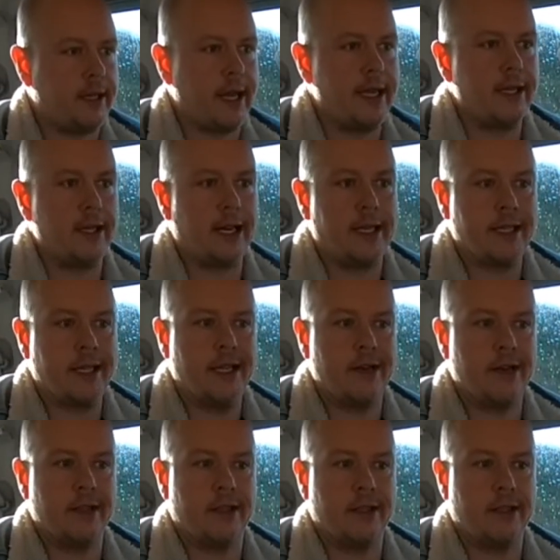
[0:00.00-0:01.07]
kind of like
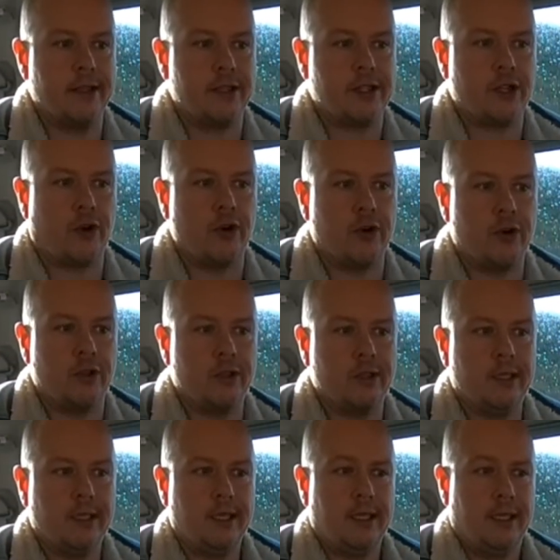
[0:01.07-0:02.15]
the
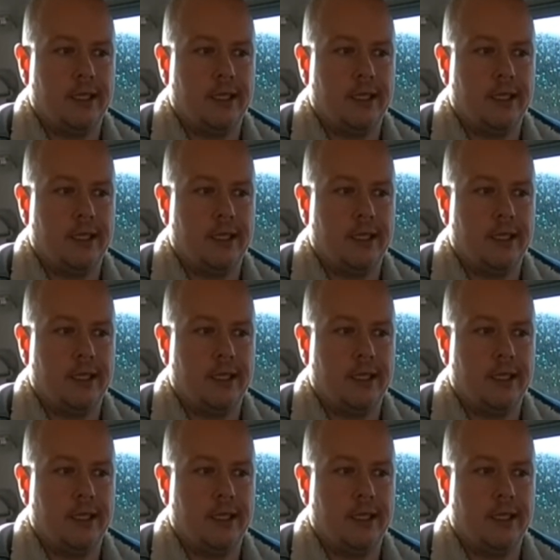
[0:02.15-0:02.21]
historical,